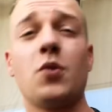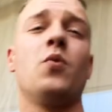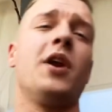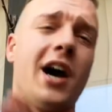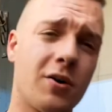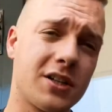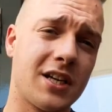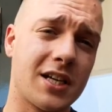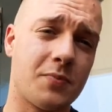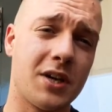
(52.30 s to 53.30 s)
without a
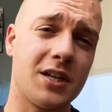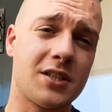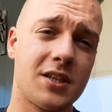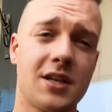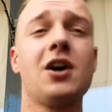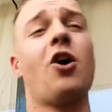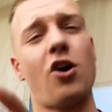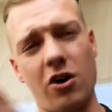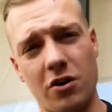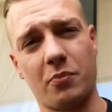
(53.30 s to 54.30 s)
test base
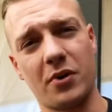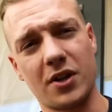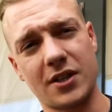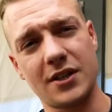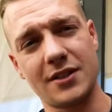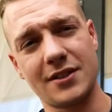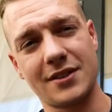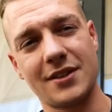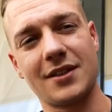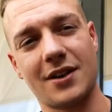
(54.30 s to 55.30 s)
on a bulk.
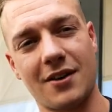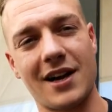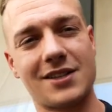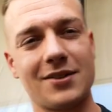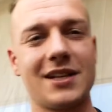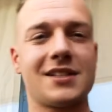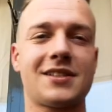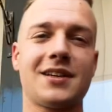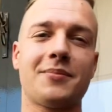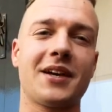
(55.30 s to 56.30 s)
All right, so this is
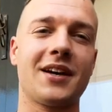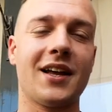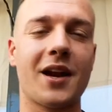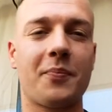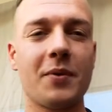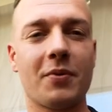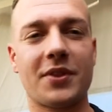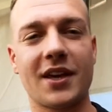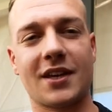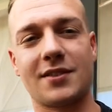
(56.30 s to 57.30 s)
something a lot of people
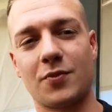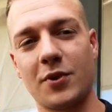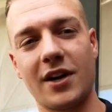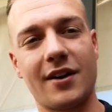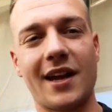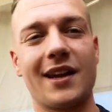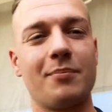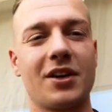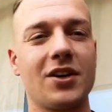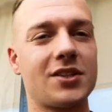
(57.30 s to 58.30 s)
think it's weird, and
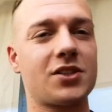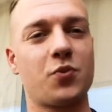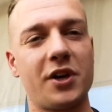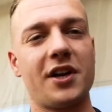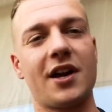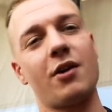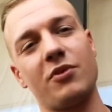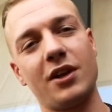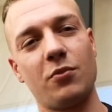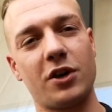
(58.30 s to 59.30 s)
because it's weird, I
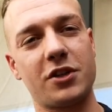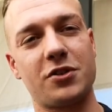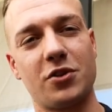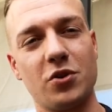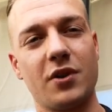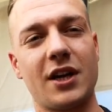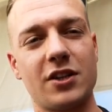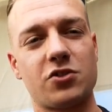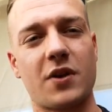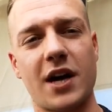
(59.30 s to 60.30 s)
really wanted to do it
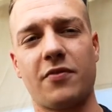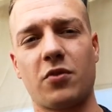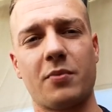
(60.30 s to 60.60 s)
and try it for